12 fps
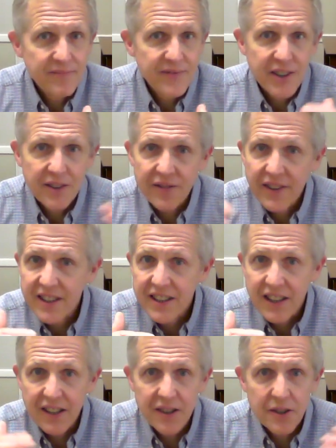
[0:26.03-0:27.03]

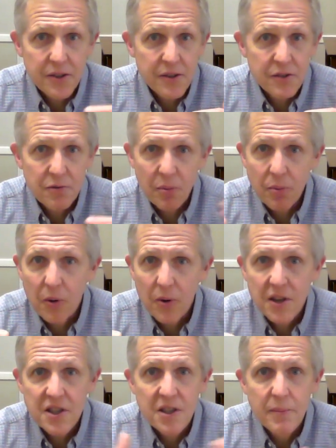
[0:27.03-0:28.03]
conflicting news
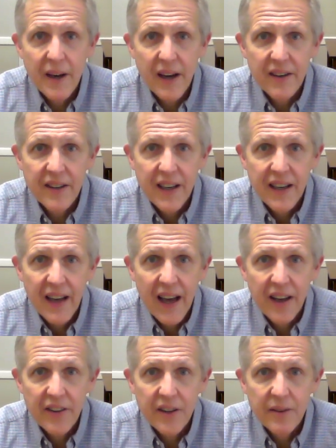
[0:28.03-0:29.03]
reports about
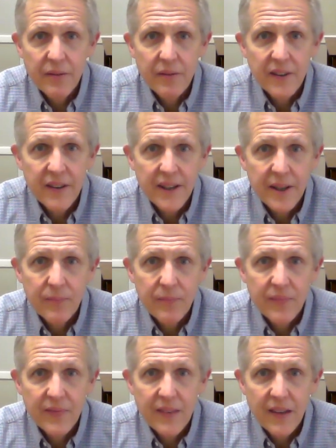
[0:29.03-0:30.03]
how the
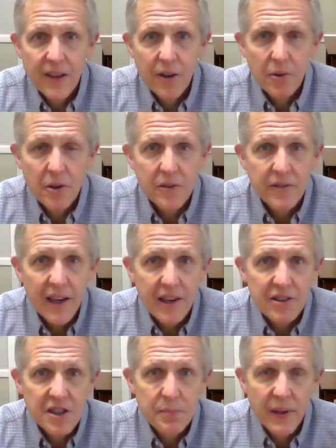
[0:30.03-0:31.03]

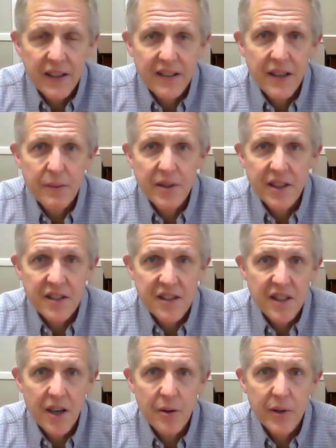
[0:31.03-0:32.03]
coronavirus pandemic is
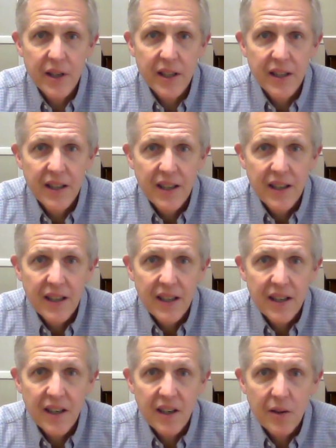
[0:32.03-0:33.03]
going.
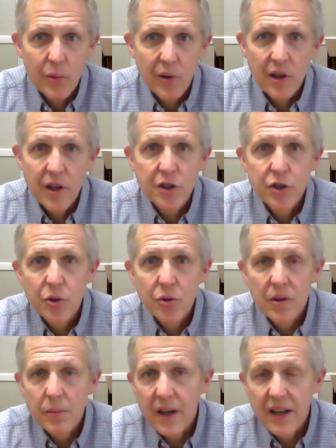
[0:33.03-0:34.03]
We're
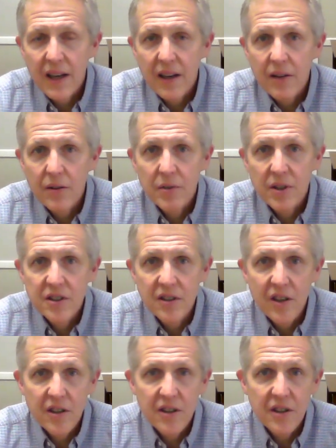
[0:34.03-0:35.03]
unsure about how much
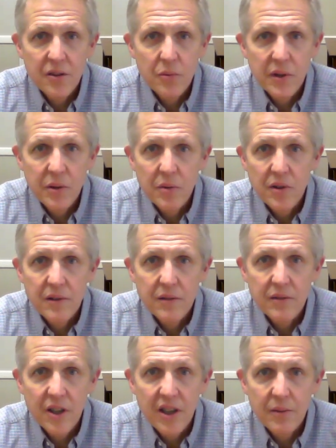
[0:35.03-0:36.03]
longer we
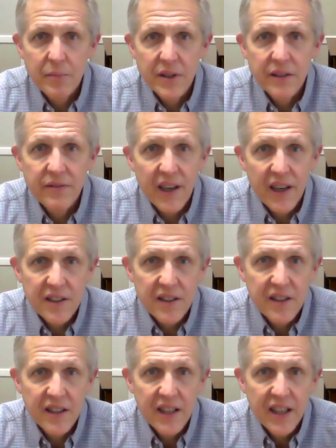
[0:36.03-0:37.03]
will be
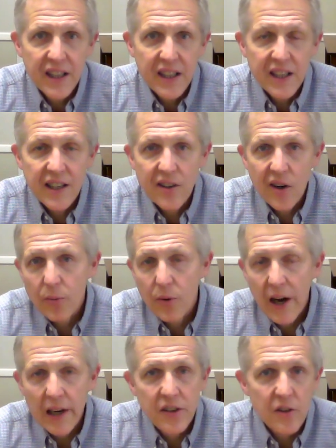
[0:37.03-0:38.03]
affected in our
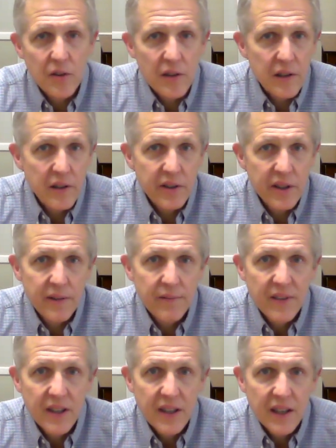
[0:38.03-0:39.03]
practical living.
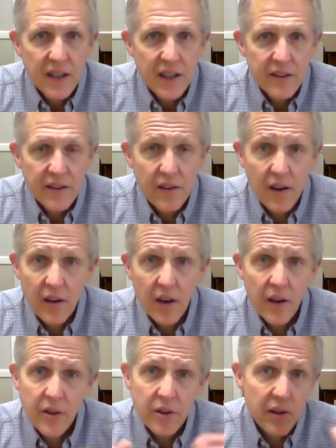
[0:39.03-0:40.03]
There are
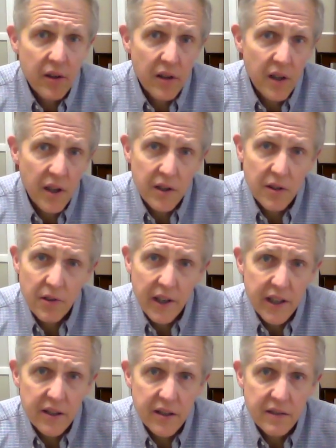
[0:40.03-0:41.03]
other great